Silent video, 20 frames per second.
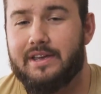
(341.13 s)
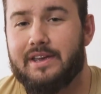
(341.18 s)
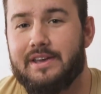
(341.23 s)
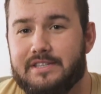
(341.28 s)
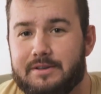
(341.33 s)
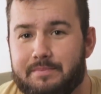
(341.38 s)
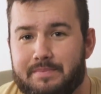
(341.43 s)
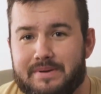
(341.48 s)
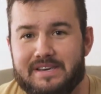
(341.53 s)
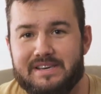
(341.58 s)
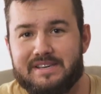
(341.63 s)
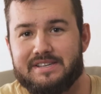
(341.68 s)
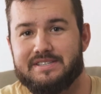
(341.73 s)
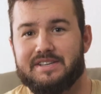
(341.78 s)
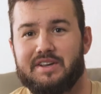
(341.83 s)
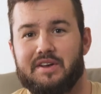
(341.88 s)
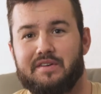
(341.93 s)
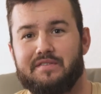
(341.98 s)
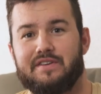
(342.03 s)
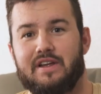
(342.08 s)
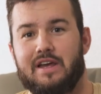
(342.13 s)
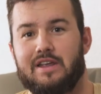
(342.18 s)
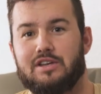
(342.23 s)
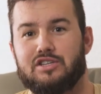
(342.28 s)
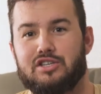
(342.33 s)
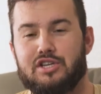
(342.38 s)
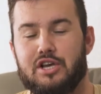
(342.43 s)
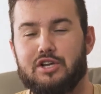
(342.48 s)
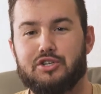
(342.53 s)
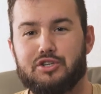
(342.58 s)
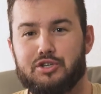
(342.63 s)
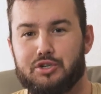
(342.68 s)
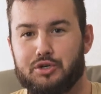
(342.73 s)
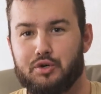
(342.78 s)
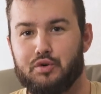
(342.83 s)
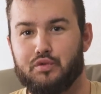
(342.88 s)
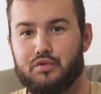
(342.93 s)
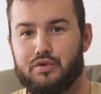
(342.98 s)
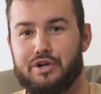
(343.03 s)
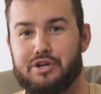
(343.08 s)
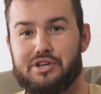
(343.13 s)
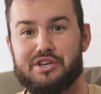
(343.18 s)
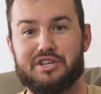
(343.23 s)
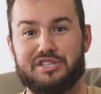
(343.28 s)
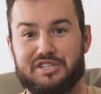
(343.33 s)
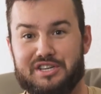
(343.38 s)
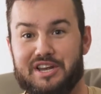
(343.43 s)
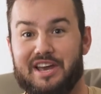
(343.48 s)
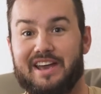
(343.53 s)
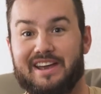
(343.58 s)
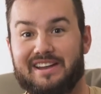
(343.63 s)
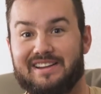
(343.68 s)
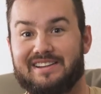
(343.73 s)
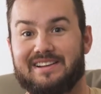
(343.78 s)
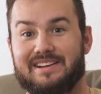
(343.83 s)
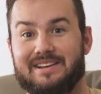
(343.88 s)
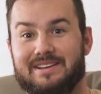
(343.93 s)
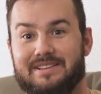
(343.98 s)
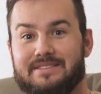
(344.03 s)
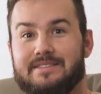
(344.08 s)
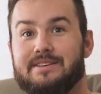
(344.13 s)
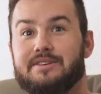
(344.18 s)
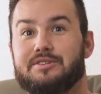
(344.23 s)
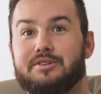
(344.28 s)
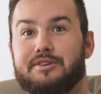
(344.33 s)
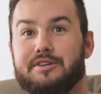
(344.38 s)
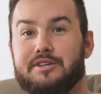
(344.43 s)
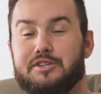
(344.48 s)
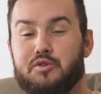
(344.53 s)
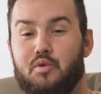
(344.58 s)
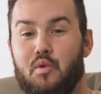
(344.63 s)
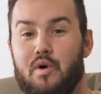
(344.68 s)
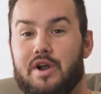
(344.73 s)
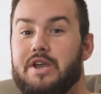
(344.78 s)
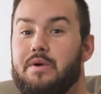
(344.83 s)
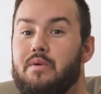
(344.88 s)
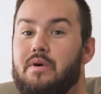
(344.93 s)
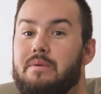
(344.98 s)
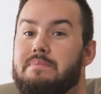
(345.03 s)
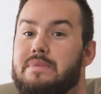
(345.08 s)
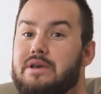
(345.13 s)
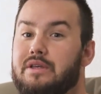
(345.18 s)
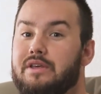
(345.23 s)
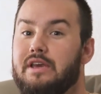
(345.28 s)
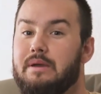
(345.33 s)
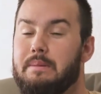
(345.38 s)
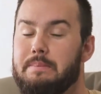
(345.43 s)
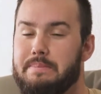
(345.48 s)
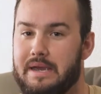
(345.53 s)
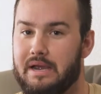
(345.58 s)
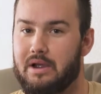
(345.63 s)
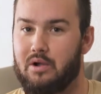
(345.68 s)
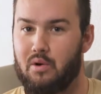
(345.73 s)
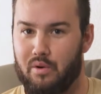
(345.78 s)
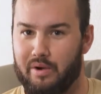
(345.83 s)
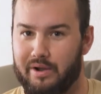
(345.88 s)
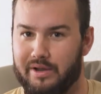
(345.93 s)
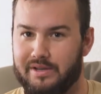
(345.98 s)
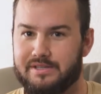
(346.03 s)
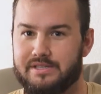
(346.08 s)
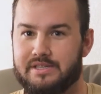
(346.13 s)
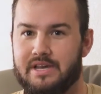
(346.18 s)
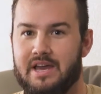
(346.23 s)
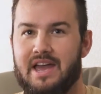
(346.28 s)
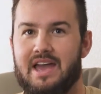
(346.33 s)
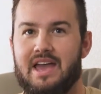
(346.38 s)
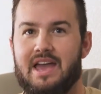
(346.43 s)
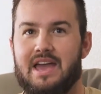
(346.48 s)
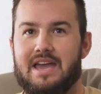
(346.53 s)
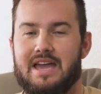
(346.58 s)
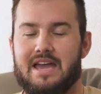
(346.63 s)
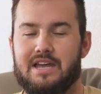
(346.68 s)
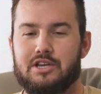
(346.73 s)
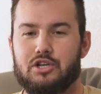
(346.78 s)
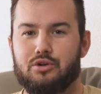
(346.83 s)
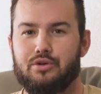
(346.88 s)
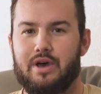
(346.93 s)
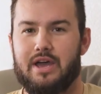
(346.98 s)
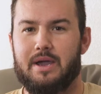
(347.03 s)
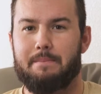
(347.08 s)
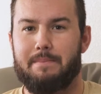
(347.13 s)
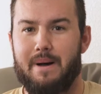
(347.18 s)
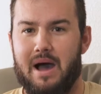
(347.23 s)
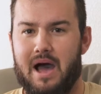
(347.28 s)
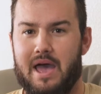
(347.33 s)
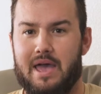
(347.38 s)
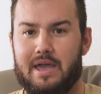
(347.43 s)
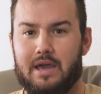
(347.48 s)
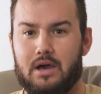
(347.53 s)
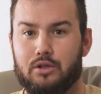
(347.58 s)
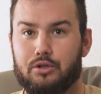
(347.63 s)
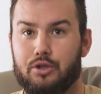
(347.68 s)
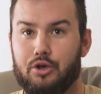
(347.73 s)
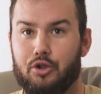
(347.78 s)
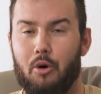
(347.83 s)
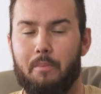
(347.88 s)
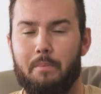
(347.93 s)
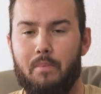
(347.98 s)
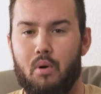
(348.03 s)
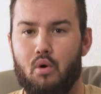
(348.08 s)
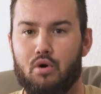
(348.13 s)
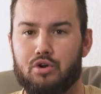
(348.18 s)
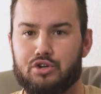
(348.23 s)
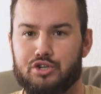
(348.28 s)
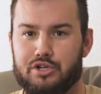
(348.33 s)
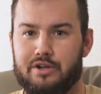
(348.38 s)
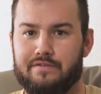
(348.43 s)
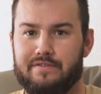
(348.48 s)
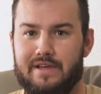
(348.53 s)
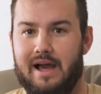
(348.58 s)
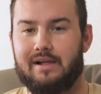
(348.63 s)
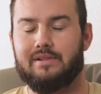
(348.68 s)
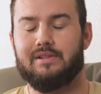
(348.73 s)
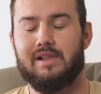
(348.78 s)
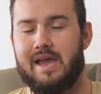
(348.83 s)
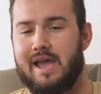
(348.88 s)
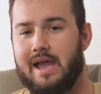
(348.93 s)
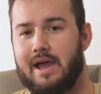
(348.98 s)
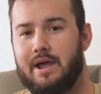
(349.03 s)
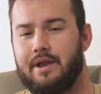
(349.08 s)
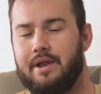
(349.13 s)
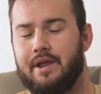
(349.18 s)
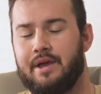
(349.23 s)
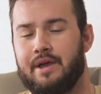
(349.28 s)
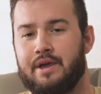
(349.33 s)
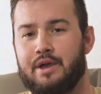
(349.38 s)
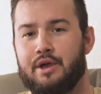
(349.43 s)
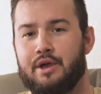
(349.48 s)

is a piece of digital real estate. There's only 21 million Bitcoins and you're like buying a little portion of that land.